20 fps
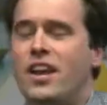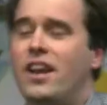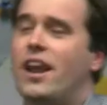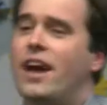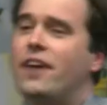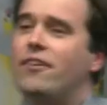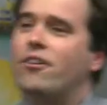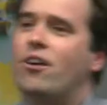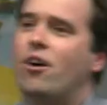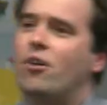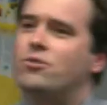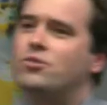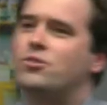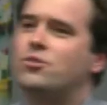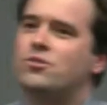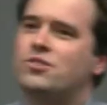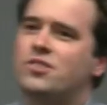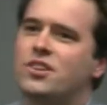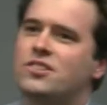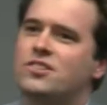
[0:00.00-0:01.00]
in
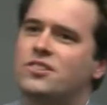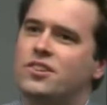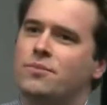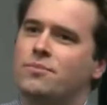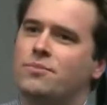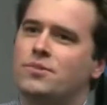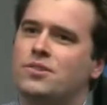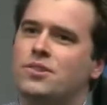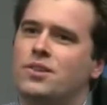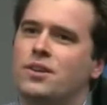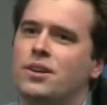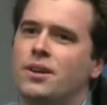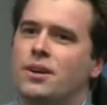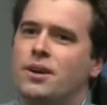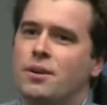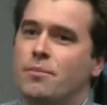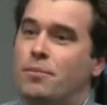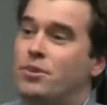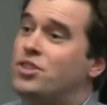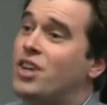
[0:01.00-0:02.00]
agricultural systems,
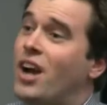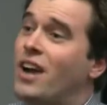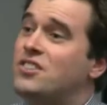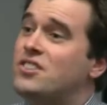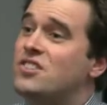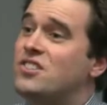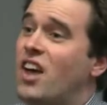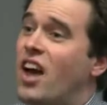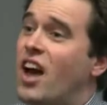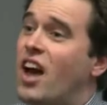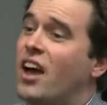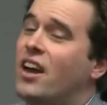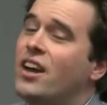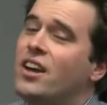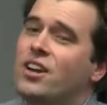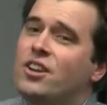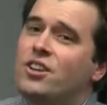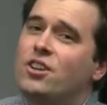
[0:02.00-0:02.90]
but chances are